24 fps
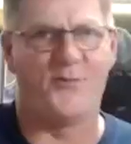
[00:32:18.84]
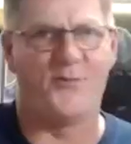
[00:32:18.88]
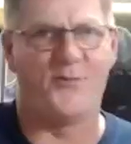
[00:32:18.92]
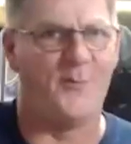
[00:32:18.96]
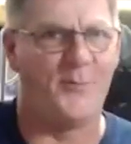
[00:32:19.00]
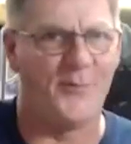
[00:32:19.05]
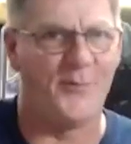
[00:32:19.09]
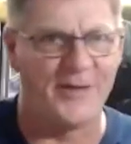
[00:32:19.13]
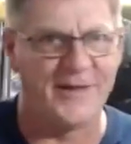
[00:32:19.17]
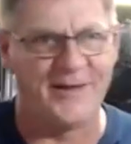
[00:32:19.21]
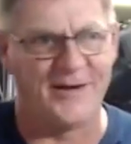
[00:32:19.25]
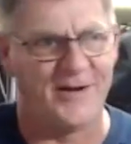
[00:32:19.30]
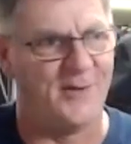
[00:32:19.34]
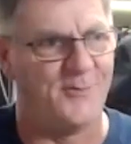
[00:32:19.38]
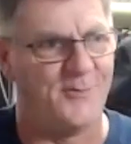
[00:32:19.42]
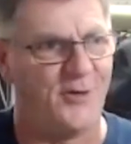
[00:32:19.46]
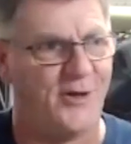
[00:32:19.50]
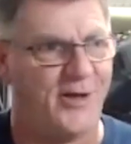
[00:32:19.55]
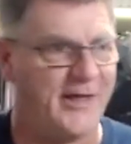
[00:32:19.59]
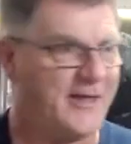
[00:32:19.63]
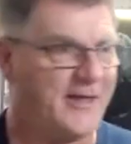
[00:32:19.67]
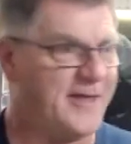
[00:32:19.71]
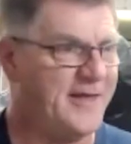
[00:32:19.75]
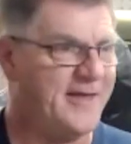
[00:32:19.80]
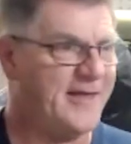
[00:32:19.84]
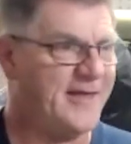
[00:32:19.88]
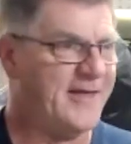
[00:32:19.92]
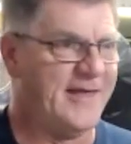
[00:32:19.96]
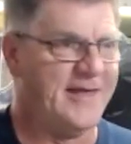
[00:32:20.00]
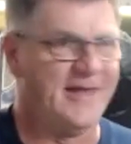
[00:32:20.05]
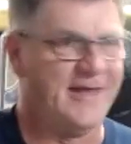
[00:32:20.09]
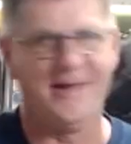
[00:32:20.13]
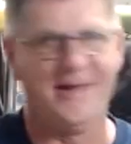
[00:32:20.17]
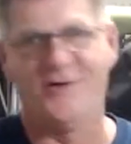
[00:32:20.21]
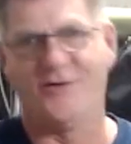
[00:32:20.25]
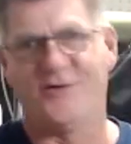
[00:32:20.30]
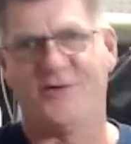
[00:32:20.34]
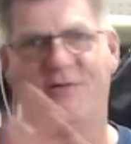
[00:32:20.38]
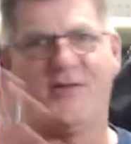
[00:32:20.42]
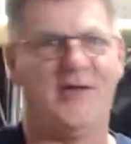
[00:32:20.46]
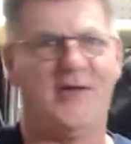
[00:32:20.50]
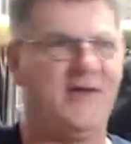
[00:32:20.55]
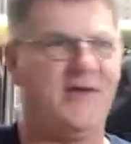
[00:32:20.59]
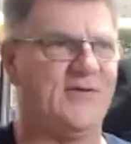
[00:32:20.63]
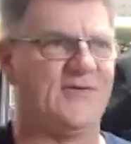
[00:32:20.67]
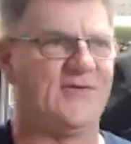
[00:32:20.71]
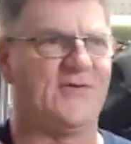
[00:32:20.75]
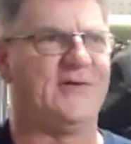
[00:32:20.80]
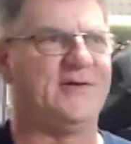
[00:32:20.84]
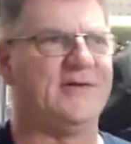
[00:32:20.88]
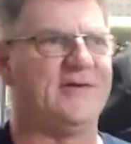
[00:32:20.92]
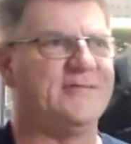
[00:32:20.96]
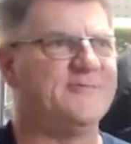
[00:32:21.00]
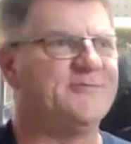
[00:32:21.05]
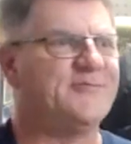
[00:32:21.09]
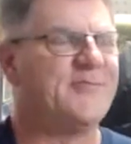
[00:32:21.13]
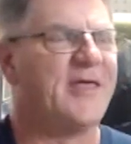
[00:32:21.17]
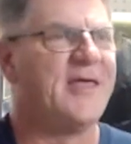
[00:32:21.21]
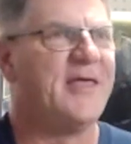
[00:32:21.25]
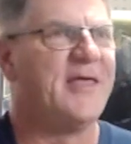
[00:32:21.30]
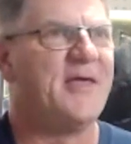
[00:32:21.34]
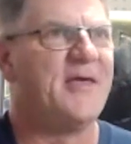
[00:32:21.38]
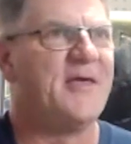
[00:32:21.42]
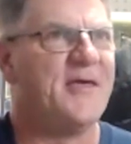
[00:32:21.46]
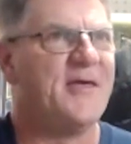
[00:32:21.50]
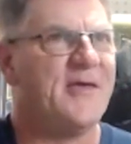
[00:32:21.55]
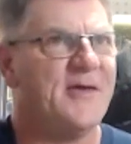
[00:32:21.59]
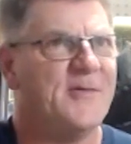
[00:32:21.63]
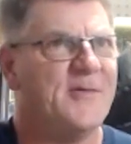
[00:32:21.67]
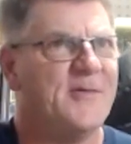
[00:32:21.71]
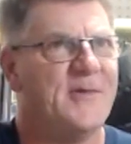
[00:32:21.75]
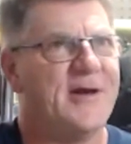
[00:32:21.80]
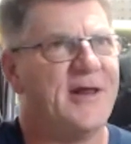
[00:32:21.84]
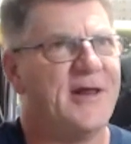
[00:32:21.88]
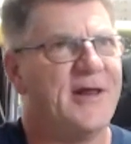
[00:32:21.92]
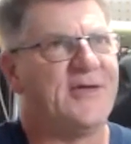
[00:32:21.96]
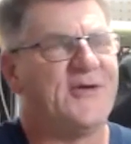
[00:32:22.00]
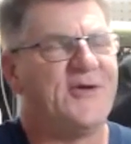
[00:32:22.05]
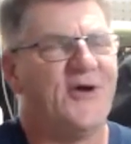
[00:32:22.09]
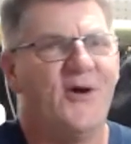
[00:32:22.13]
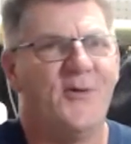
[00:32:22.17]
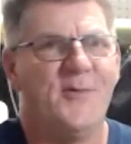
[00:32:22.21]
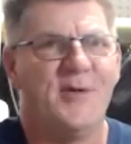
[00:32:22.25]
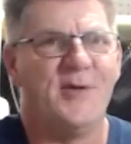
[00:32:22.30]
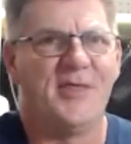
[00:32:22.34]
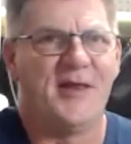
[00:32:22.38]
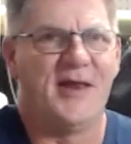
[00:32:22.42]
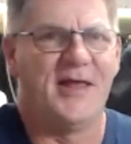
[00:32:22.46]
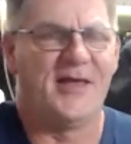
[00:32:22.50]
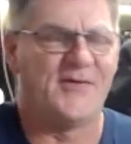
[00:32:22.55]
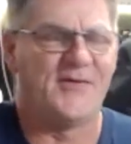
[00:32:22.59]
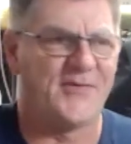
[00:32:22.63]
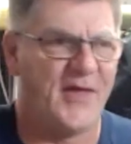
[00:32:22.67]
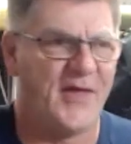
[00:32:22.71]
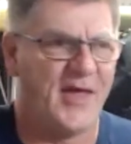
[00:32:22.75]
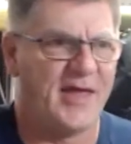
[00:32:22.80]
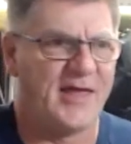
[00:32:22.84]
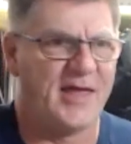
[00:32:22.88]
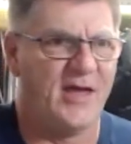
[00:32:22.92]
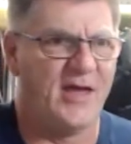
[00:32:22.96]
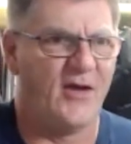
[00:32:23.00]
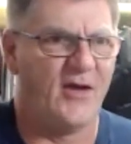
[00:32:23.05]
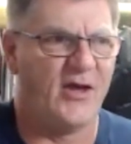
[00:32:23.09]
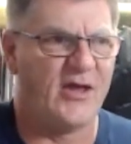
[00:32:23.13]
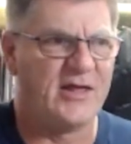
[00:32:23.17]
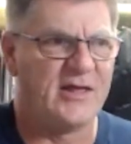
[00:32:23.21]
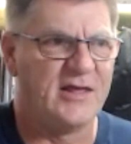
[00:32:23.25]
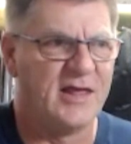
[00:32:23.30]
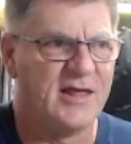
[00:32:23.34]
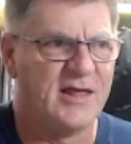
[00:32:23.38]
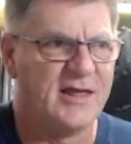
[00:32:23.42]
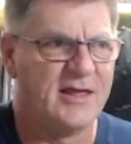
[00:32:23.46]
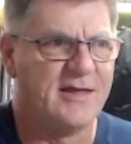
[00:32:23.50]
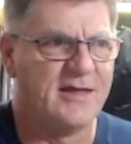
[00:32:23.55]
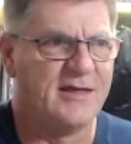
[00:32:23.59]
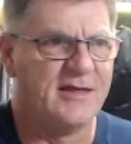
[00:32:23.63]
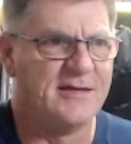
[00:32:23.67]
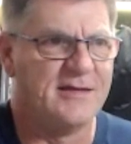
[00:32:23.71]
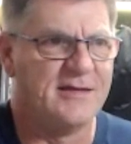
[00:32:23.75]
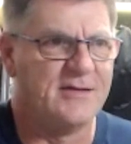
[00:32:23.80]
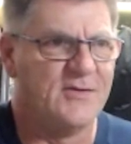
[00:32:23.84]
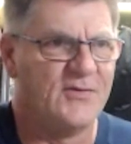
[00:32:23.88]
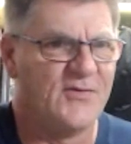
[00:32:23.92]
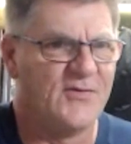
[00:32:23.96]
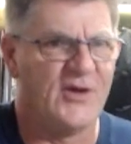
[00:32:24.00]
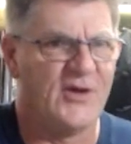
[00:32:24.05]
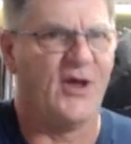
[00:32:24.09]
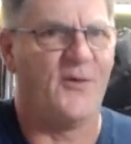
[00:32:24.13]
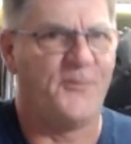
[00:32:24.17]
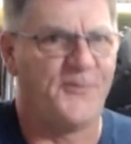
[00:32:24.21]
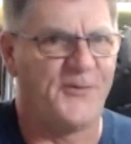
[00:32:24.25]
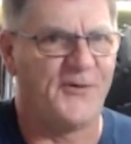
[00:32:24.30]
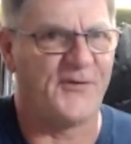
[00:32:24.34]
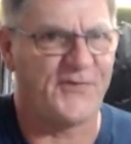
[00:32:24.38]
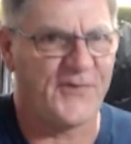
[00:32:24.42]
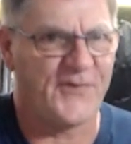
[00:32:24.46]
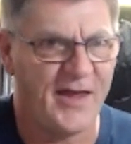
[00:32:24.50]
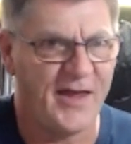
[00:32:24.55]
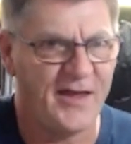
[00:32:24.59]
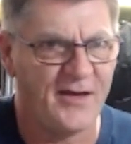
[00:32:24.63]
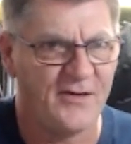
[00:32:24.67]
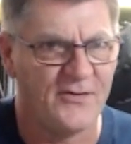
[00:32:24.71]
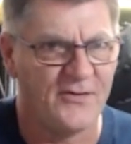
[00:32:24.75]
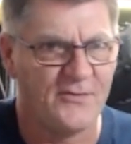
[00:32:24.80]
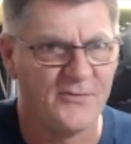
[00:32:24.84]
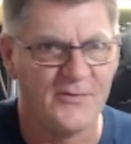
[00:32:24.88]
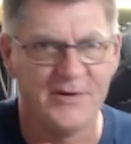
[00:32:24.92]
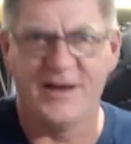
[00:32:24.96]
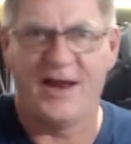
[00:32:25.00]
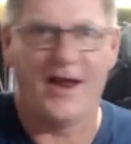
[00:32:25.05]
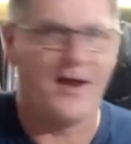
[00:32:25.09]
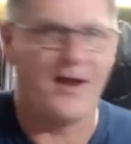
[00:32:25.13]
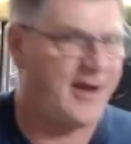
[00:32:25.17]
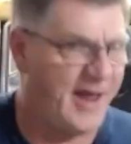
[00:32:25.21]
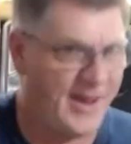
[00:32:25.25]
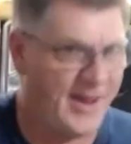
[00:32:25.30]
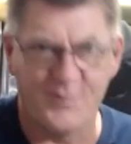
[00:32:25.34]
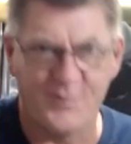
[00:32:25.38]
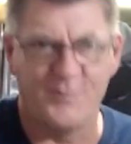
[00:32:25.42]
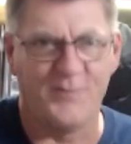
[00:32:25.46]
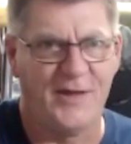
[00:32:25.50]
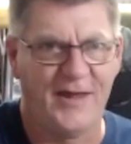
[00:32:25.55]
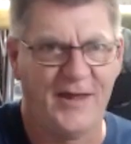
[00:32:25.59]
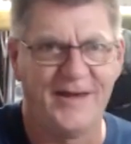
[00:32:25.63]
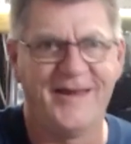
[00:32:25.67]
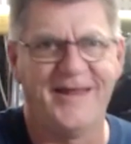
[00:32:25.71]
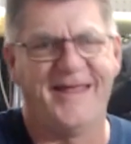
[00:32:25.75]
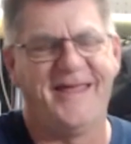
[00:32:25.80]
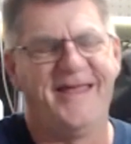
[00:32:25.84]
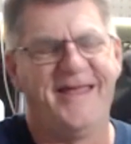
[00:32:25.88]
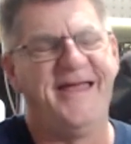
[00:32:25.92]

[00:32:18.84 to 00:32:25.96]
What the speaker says: properly. And I'm like, yeah, look at these. And when they called me the next day going, they're not for sale. We don't have them yet.